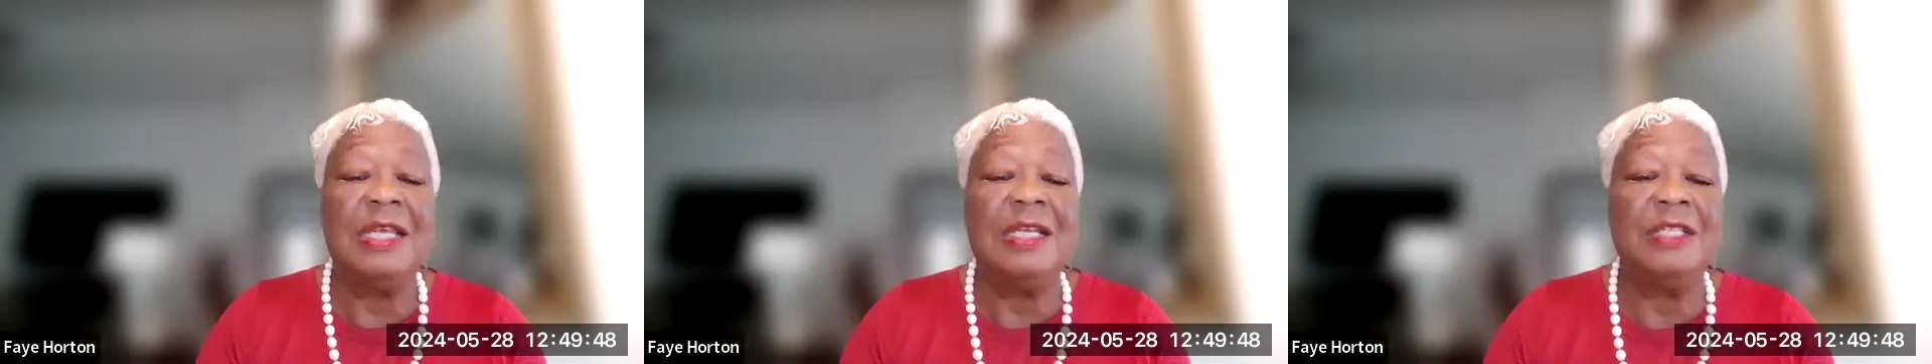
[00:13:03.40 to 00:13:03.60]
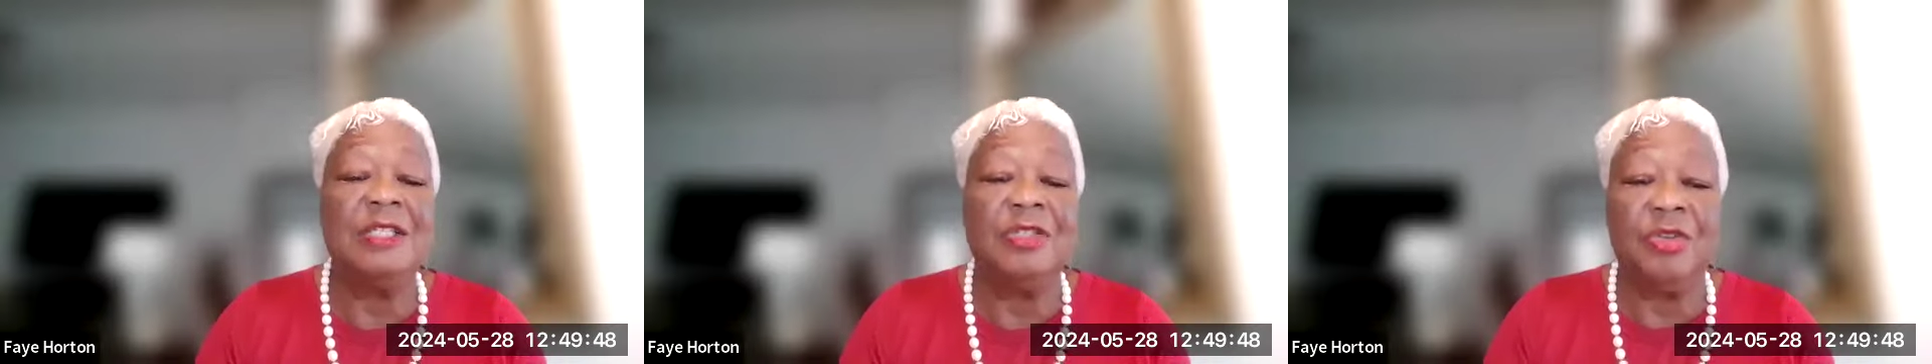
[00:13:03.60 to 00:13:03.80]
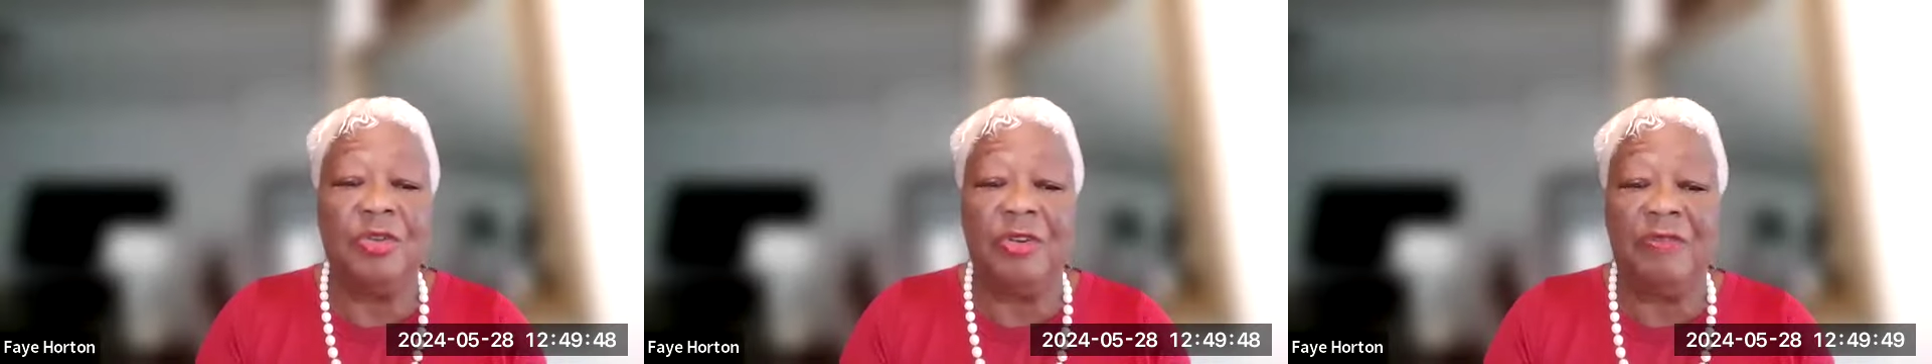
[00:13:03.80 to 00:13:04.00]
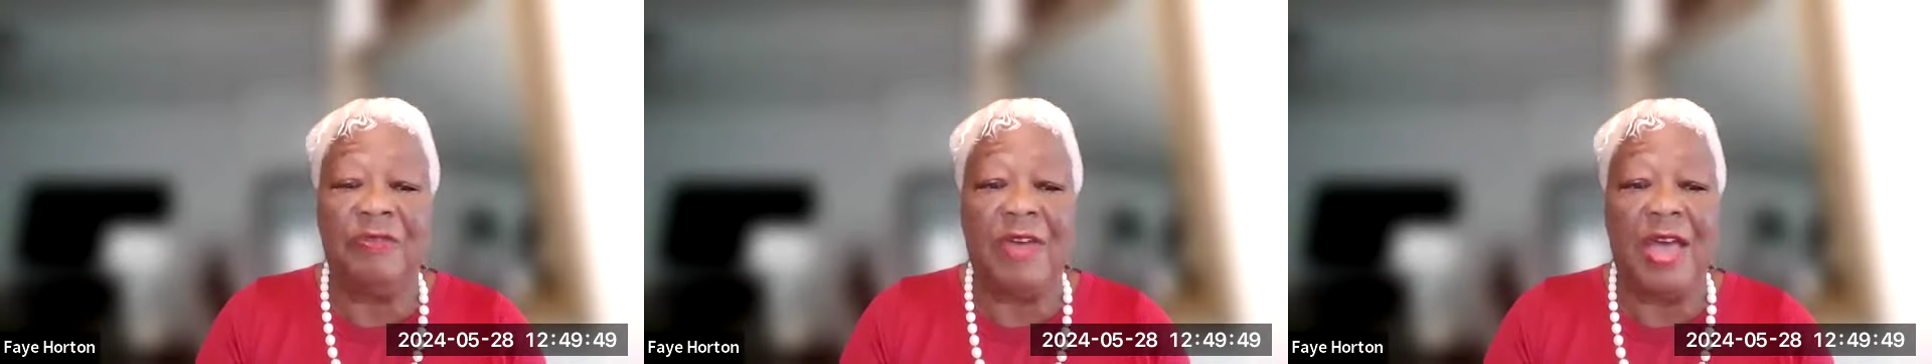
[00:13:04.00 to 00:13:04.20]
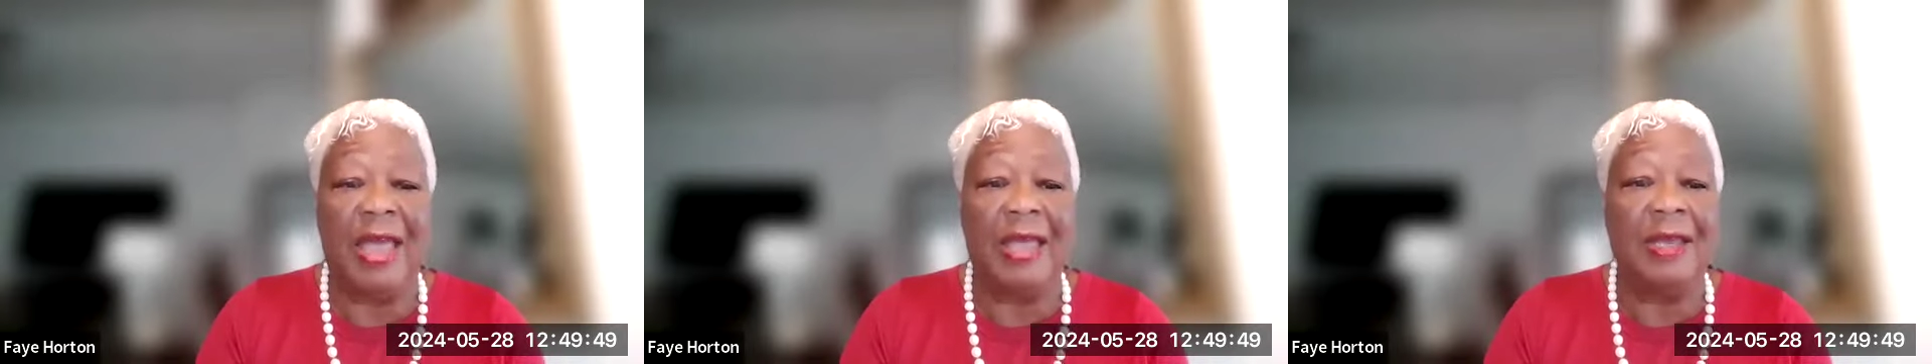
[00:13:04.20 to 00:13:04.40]
and
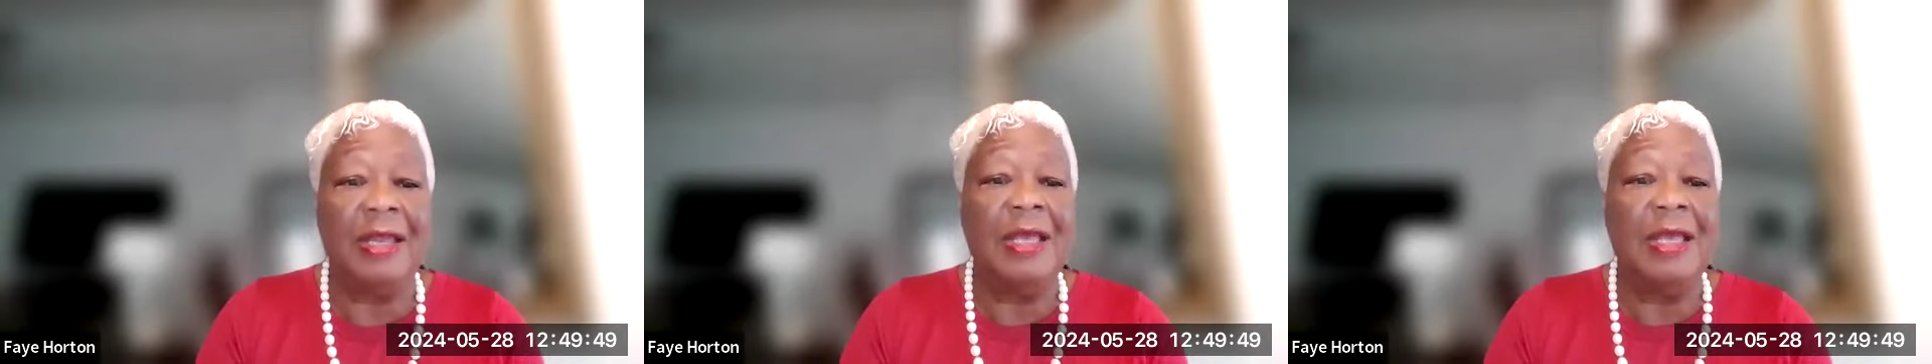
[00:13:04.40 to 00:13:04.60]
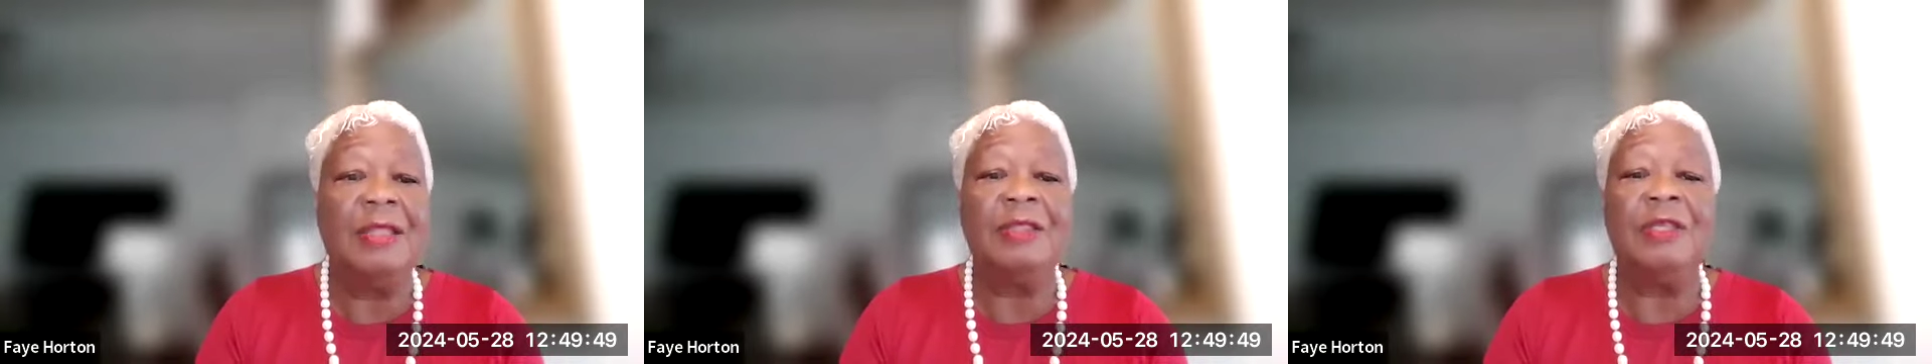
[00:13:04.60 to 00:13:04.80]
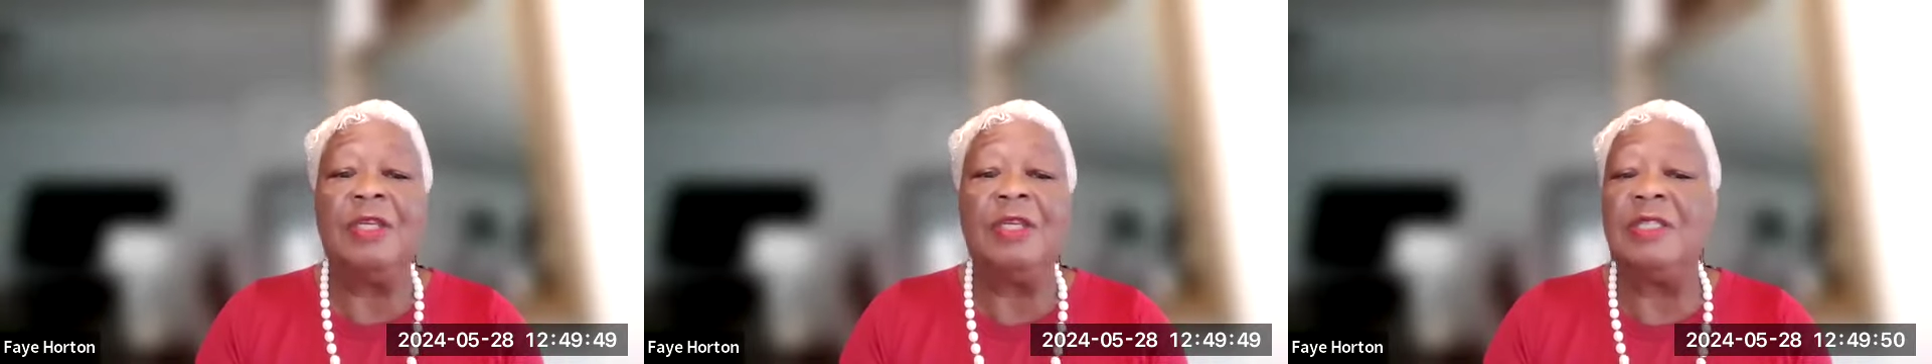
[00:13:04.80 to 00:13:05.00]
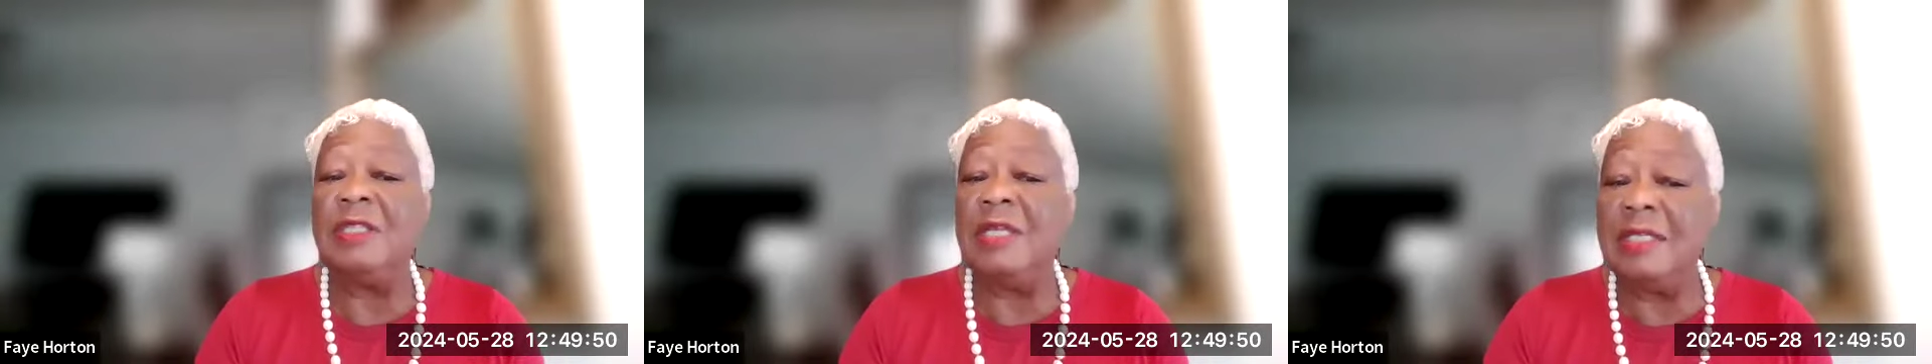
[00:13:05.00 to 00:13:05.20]
certified? It